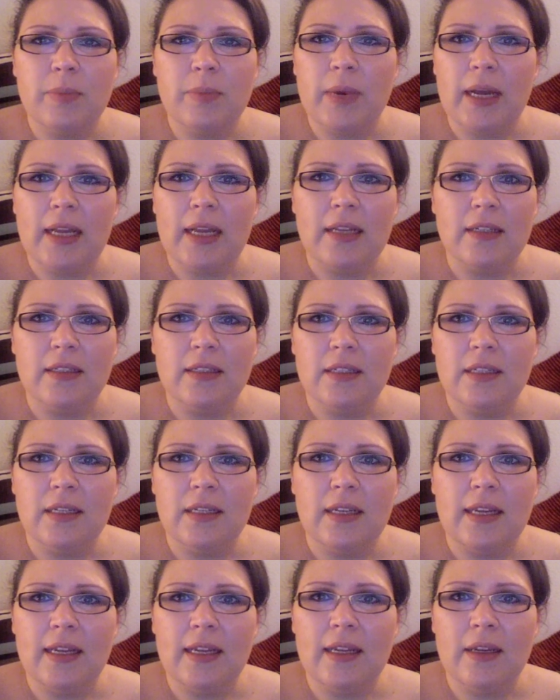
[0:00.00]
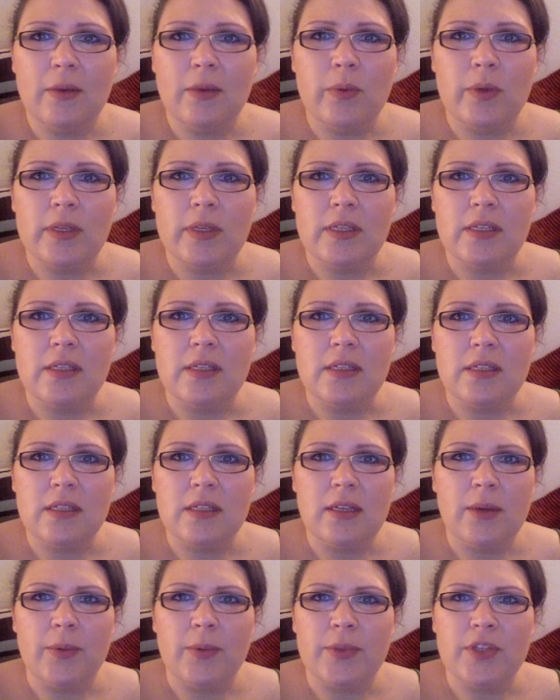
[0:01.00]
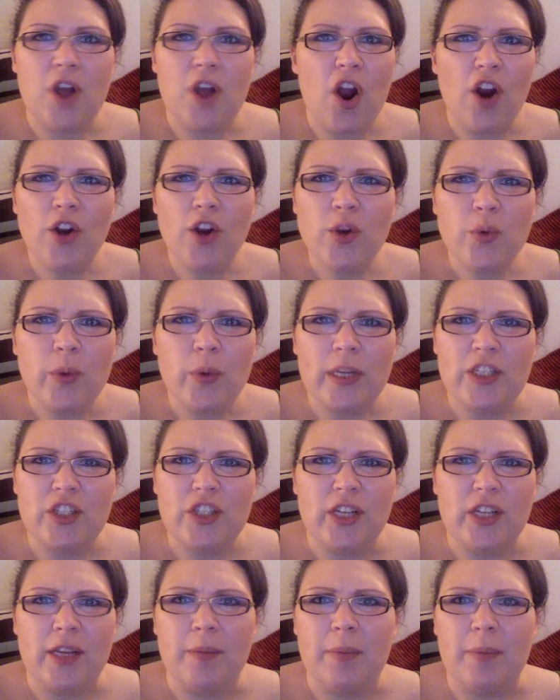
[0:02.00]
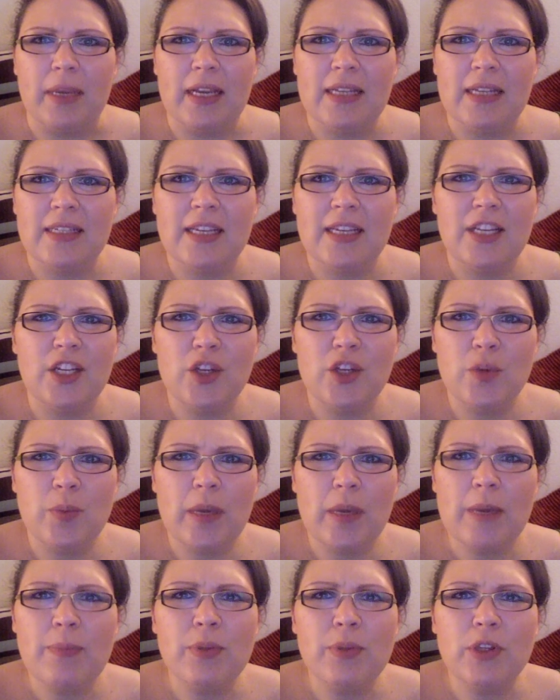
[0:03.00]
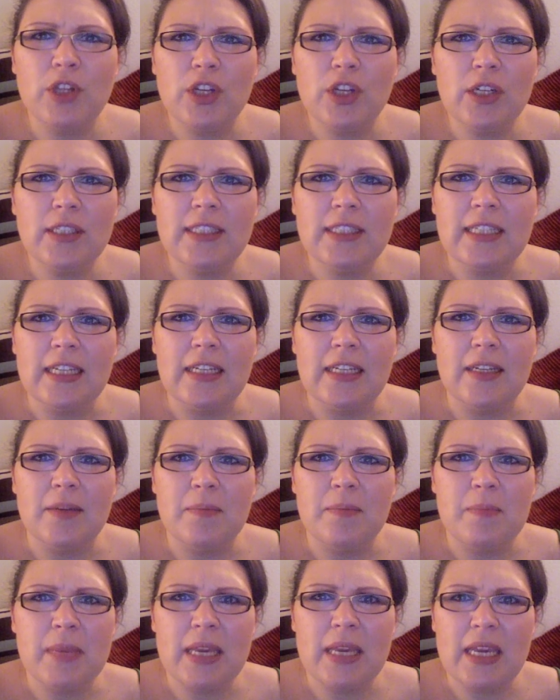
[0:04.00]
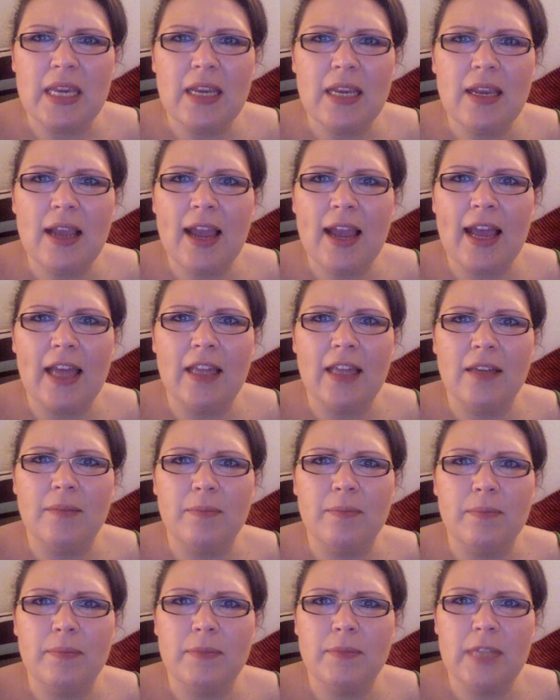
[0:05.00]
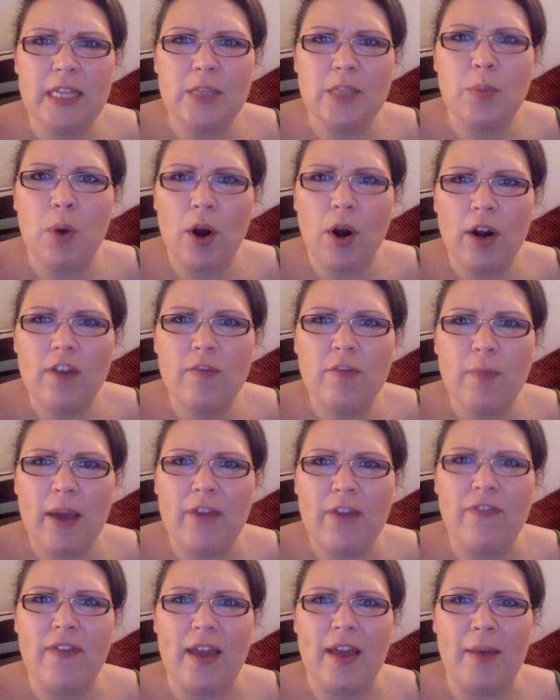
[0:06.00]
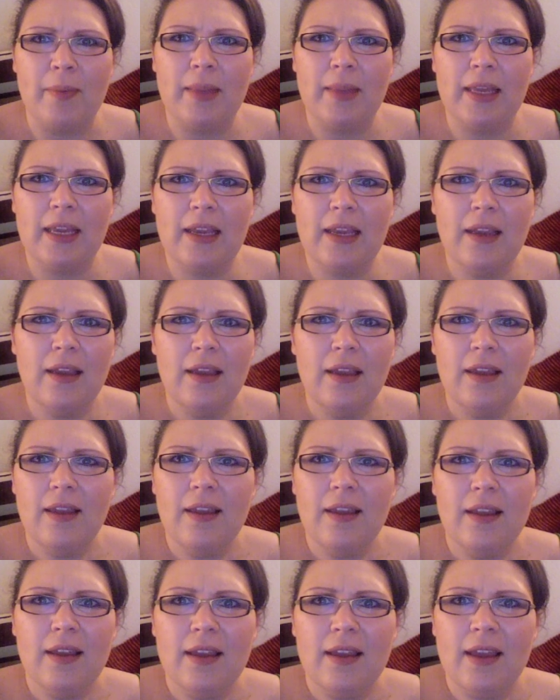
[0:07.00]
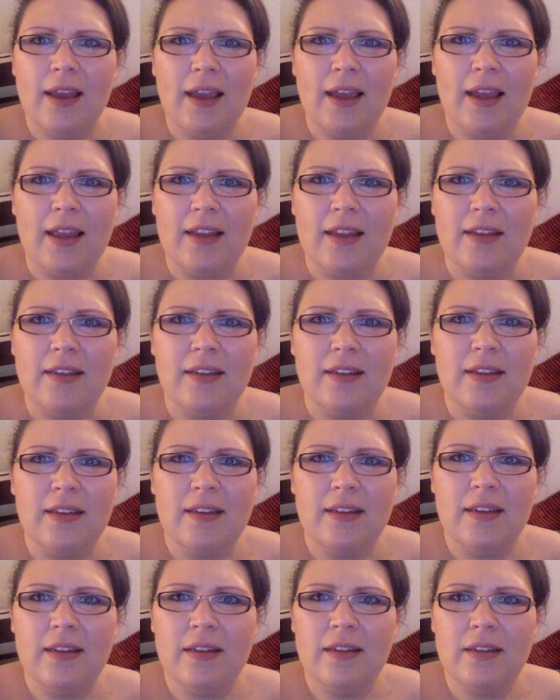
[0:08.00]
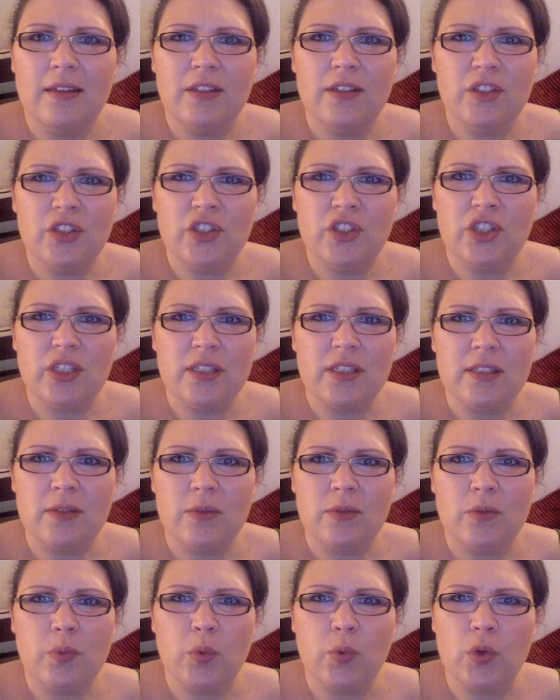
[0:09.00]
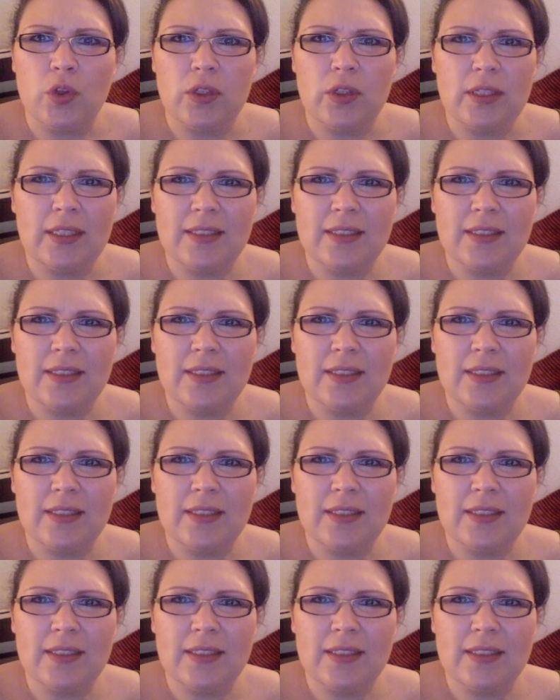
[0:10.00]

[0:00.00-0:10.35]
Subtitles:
But it was heart-wrenching because I knew people looked at me and as part of my family and just were,